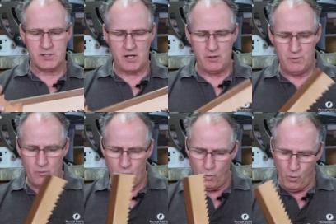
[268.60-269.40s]
So
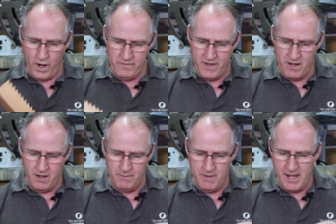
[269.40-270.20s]
when they
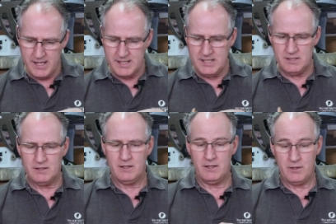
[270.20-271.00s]
are made,
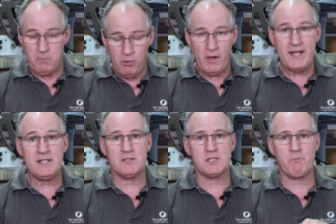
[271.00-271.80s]
the
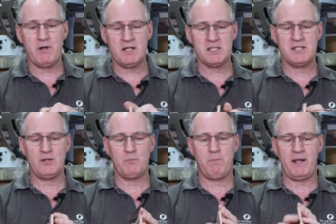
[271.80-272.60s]
plate, the spring
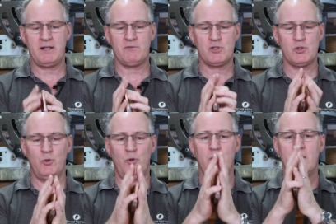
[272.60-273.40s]
steel plate of the
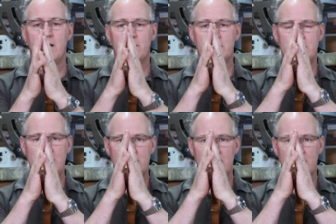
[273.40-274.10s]
saw, the teeth